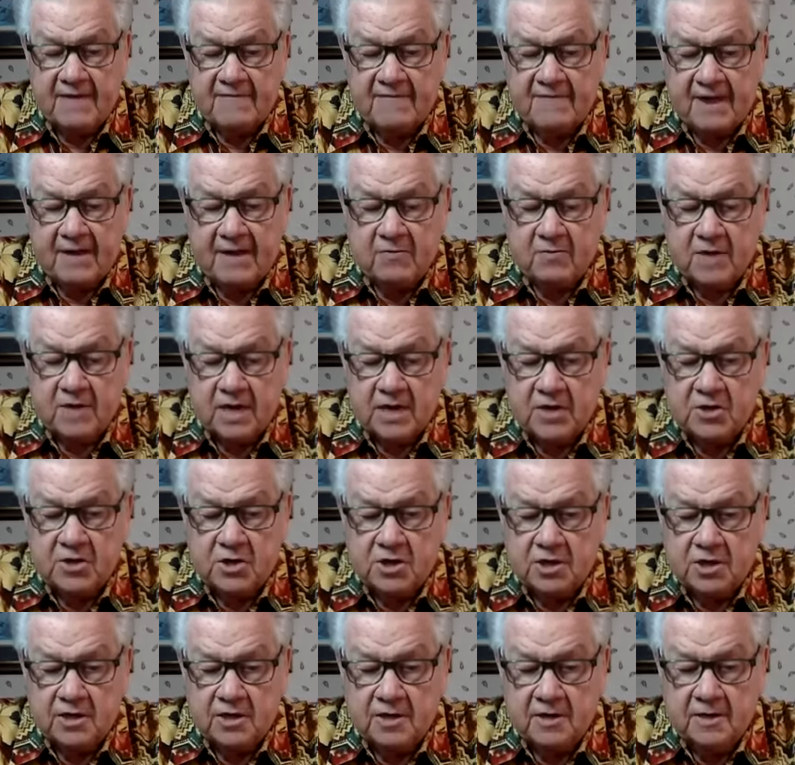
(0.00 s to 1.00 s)

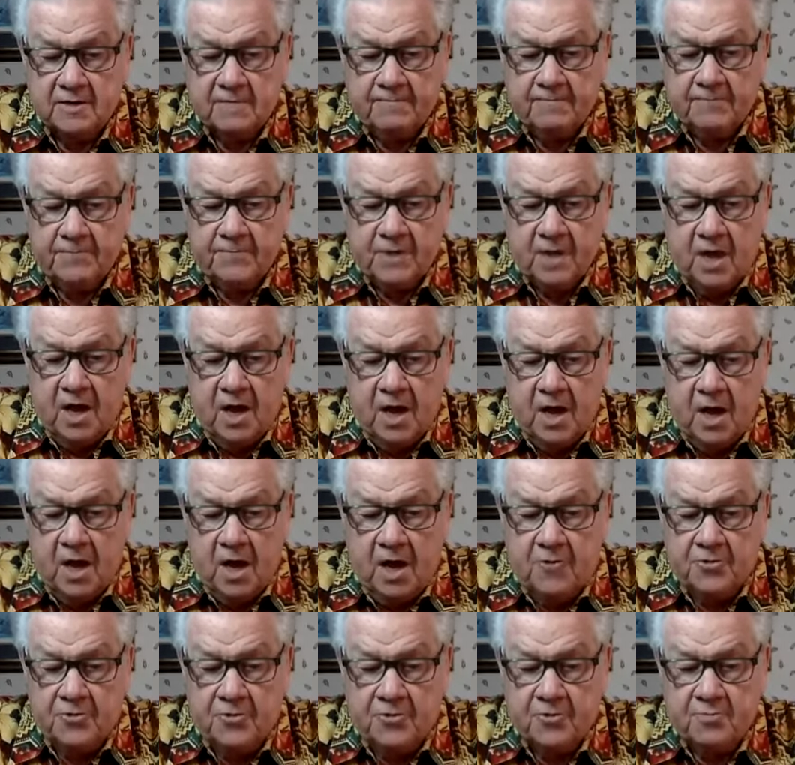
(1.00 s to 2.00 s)
foundation
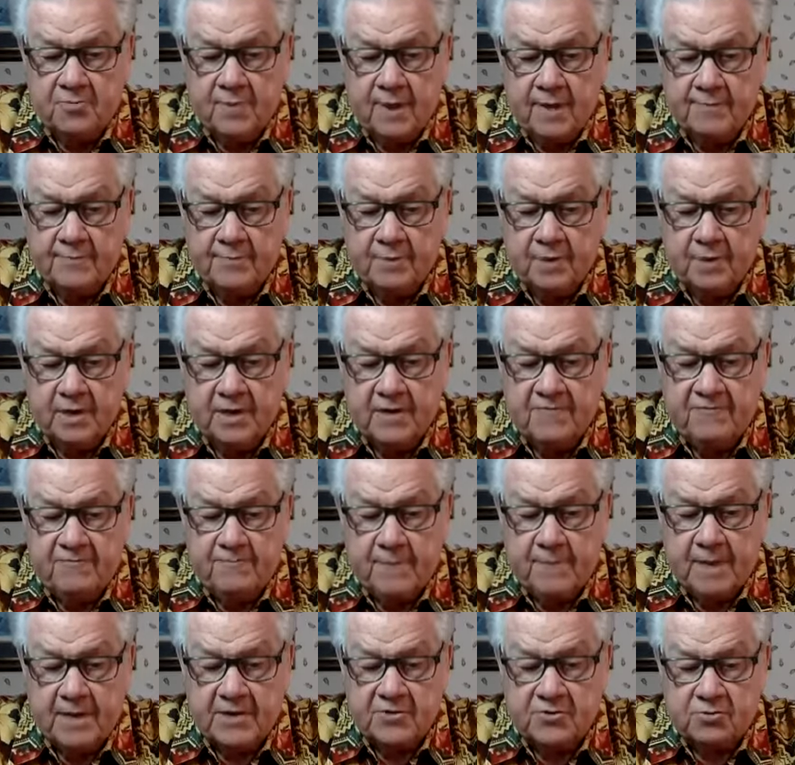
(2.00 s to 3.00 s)
uh, through my belief,
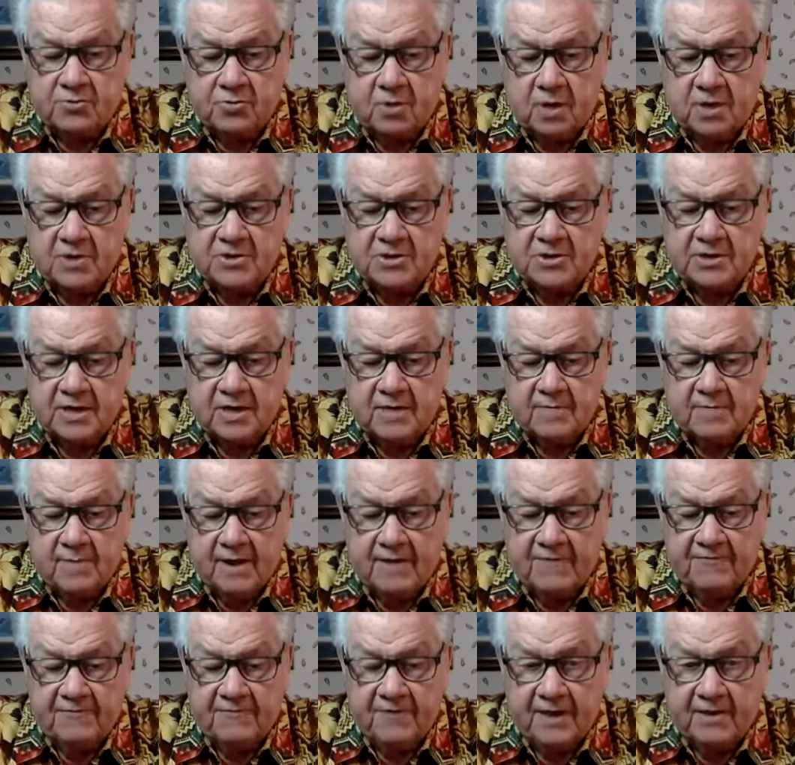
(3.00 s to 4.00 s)
my trust, and my
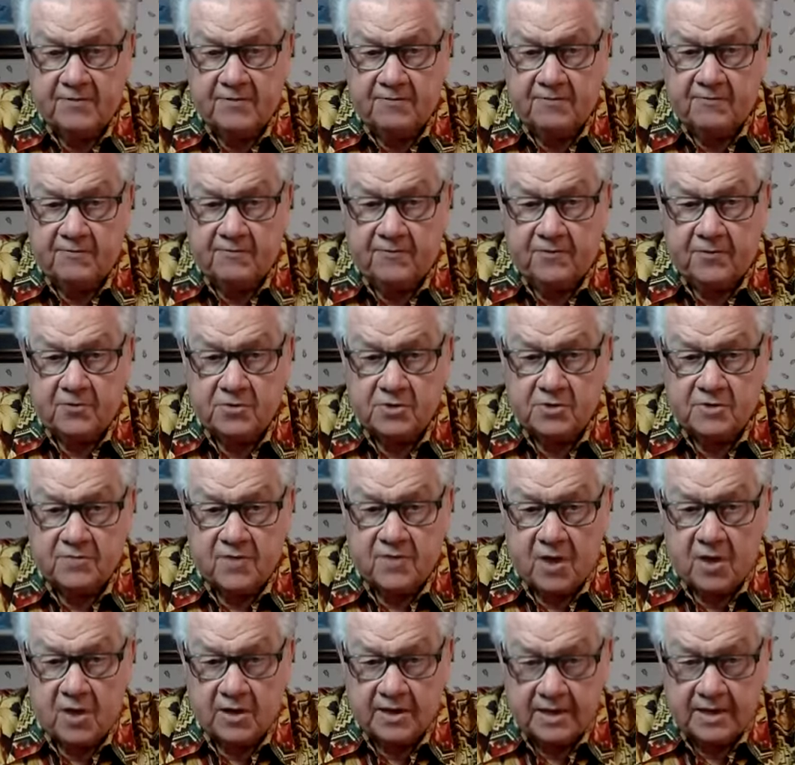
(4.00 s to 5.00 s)
faith. First of
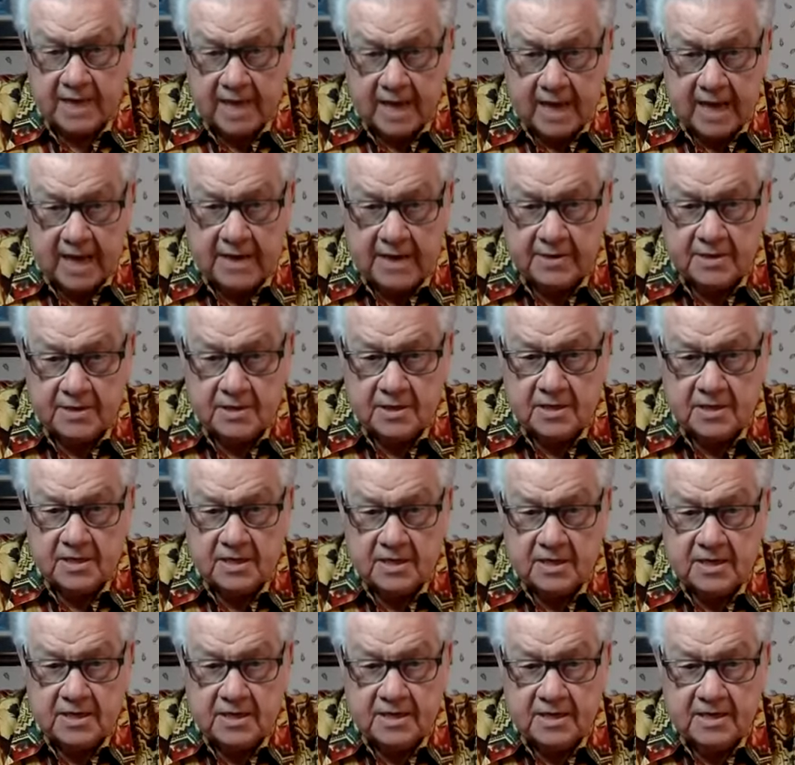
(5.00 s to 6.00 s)
all, in God,
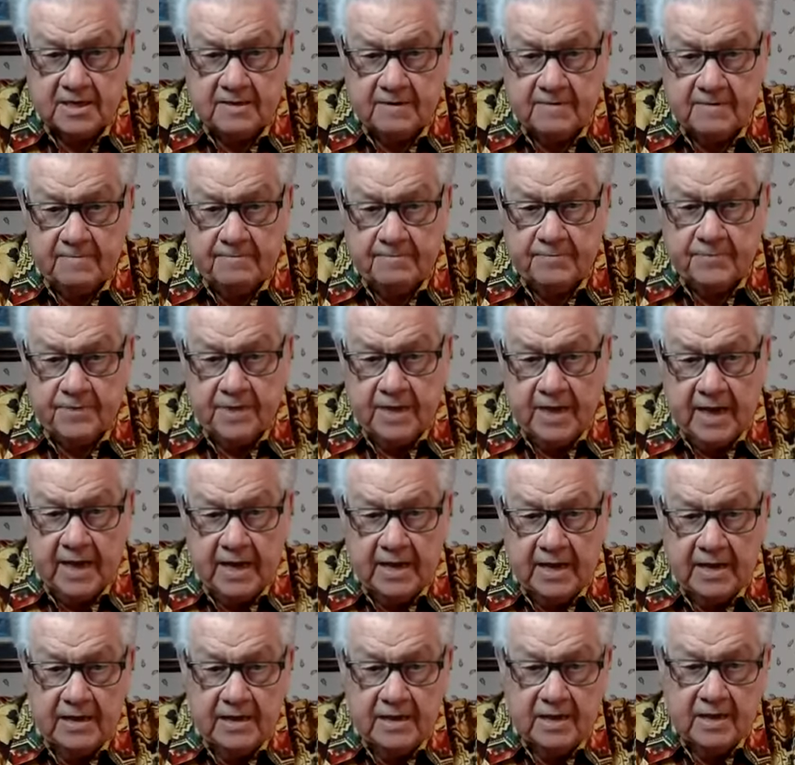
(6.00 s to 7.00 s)
mm-hmm.
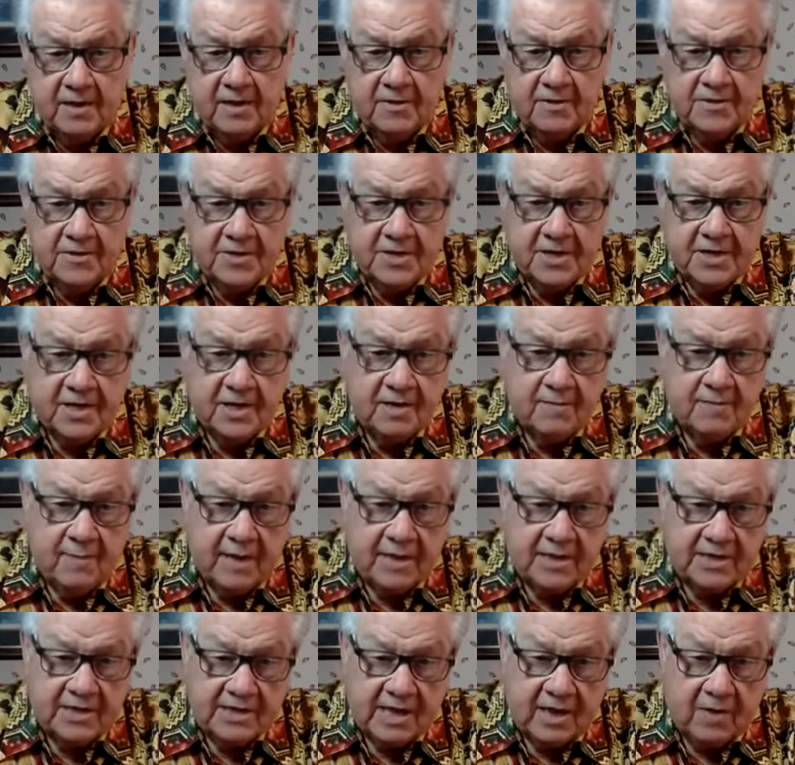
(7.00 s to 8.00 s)
and then in
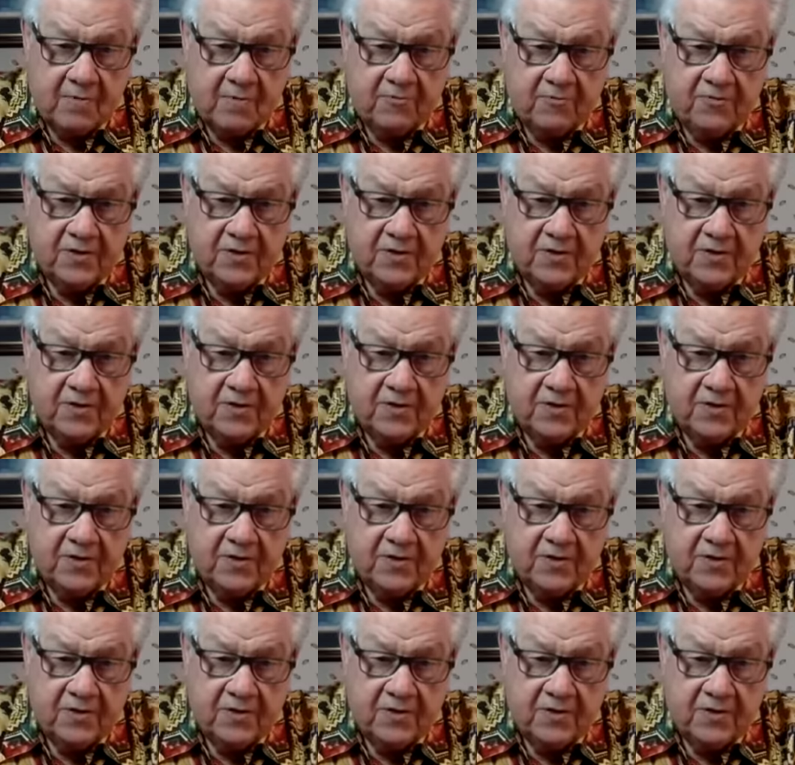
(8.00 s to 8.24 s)
myself.